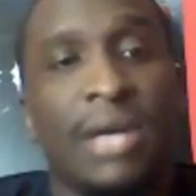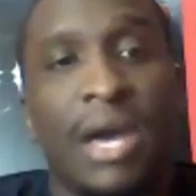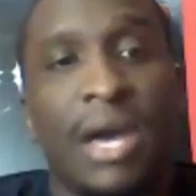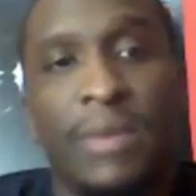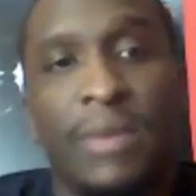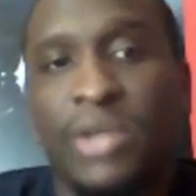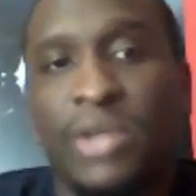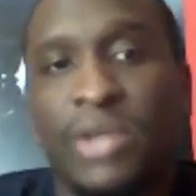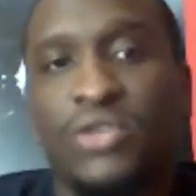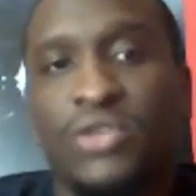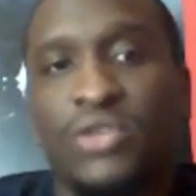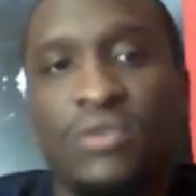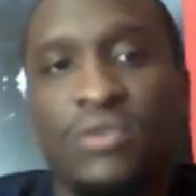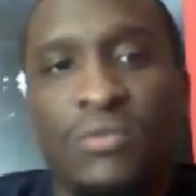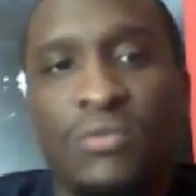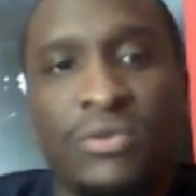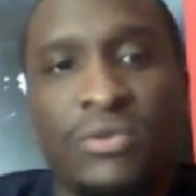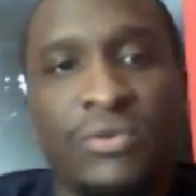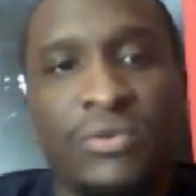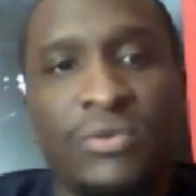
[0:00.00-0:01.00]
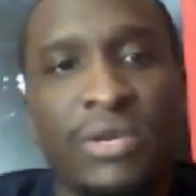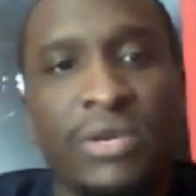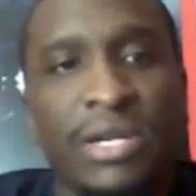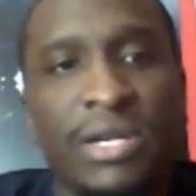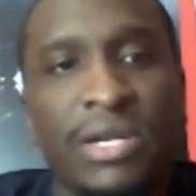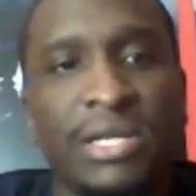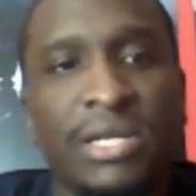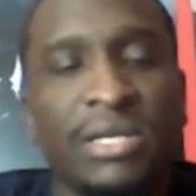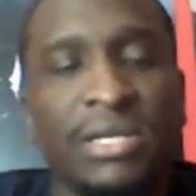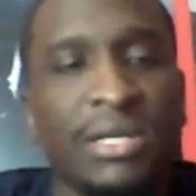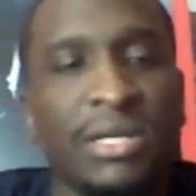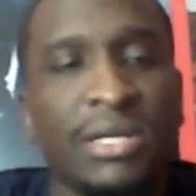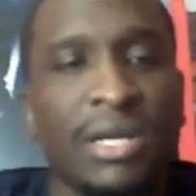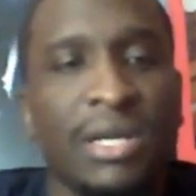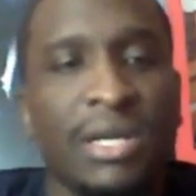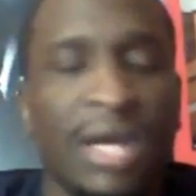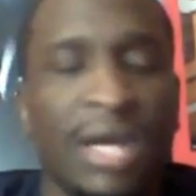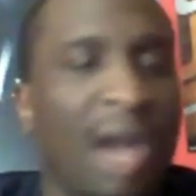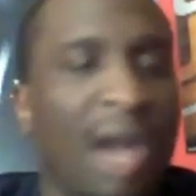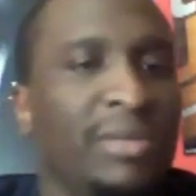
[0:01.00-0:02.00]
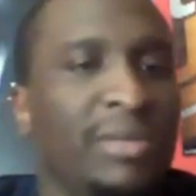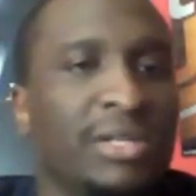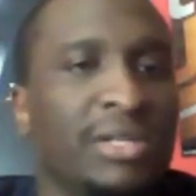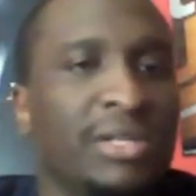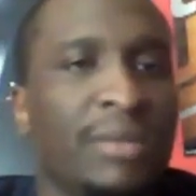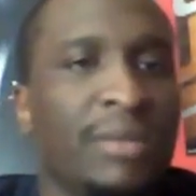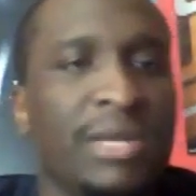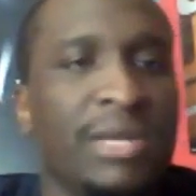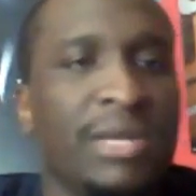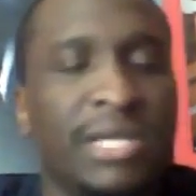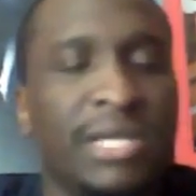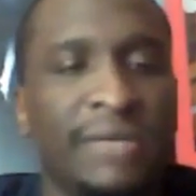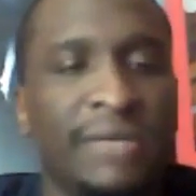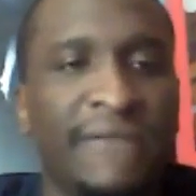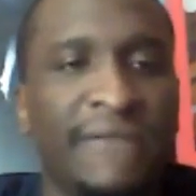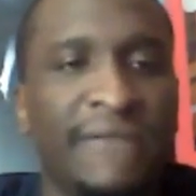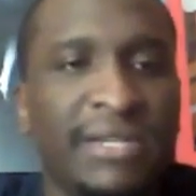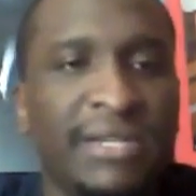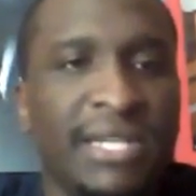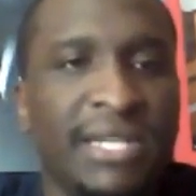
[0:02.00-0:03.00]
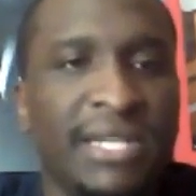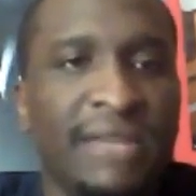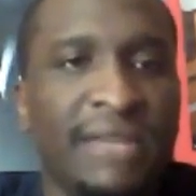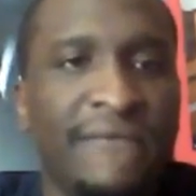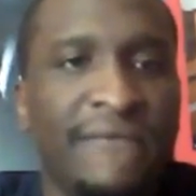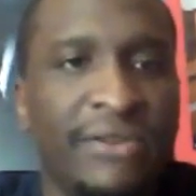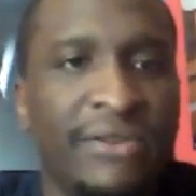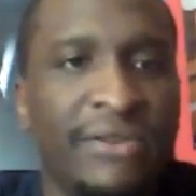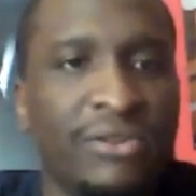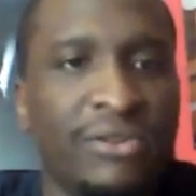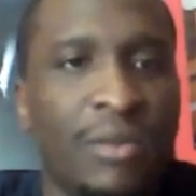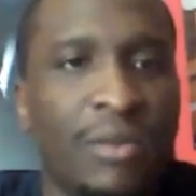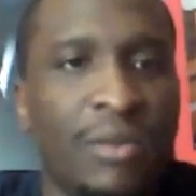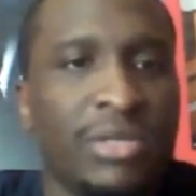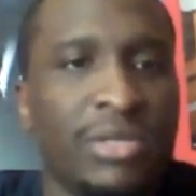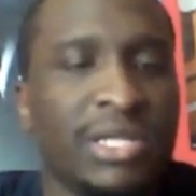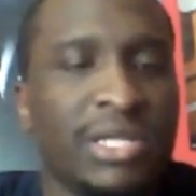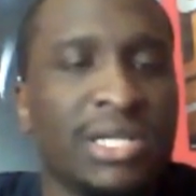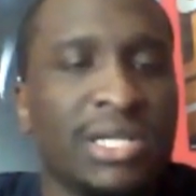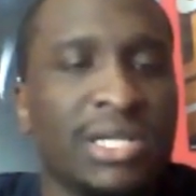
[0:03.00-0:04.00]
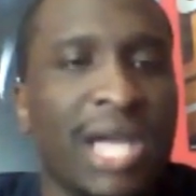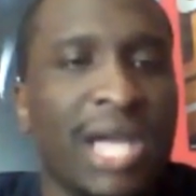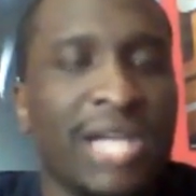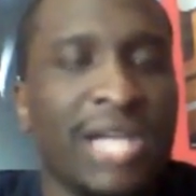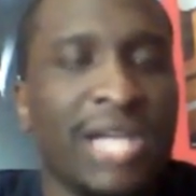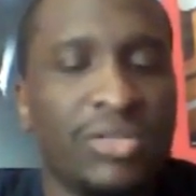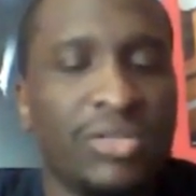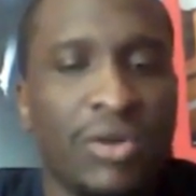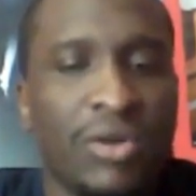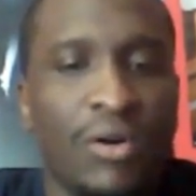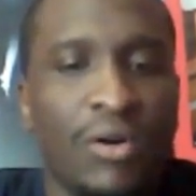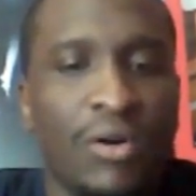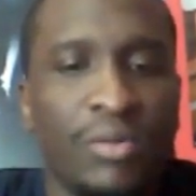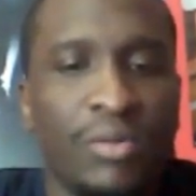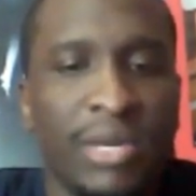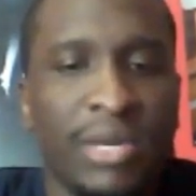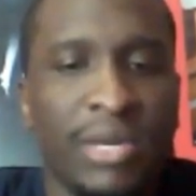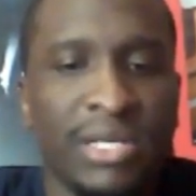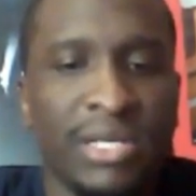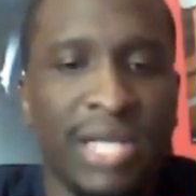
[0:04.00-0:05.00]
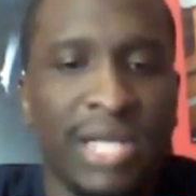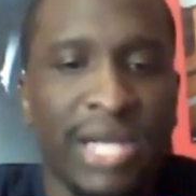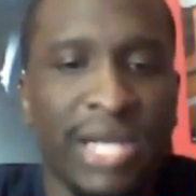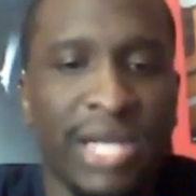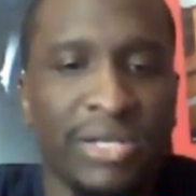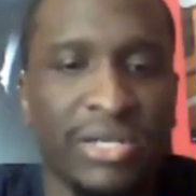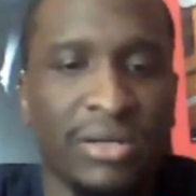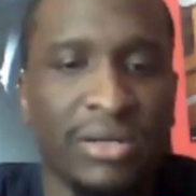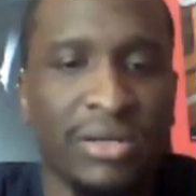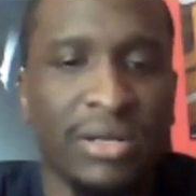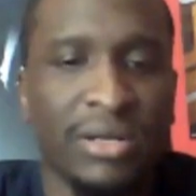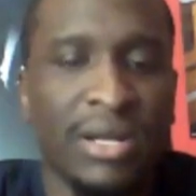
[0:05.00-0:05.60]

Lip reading: I'm not shooting no more threes. I'm just coming in and take the 15 footage. I'm going to just slash to a hole, be a slasher.